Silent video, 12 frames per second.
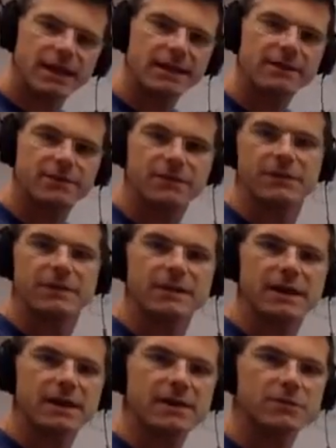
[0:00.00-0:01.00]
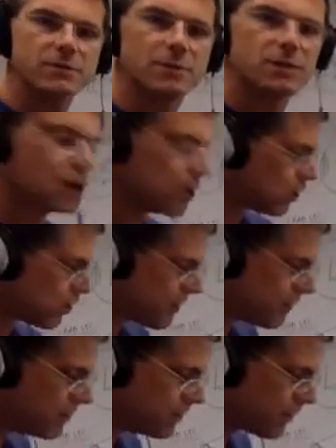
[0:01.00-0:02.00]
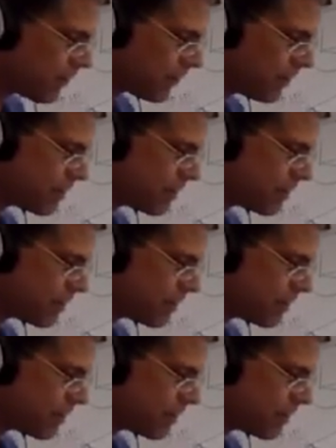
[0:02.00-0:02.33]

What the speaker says: if you're feeling that comfortable, or maybe you do 30